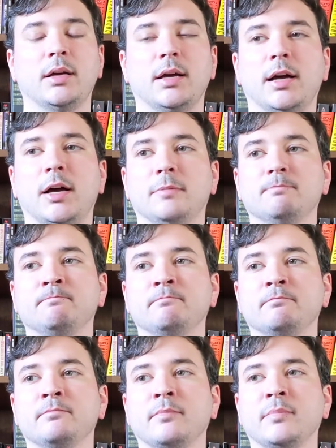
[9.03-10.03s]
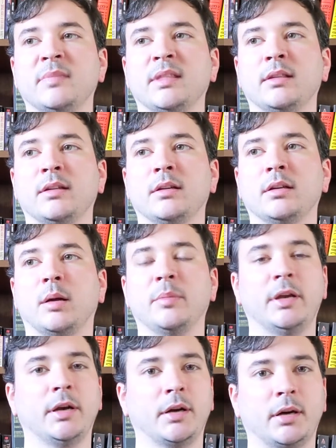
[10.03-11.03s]
I'm
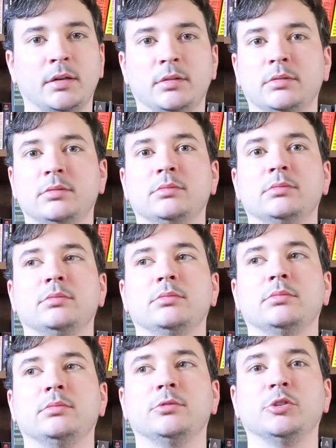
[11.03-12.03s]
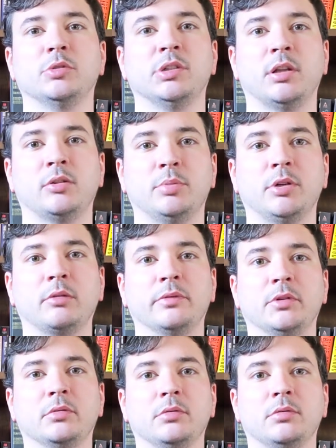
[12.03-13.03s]
here doing another book
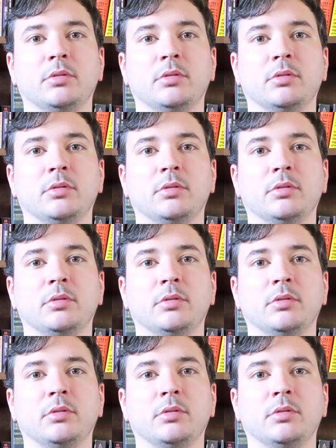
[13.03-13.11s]
review.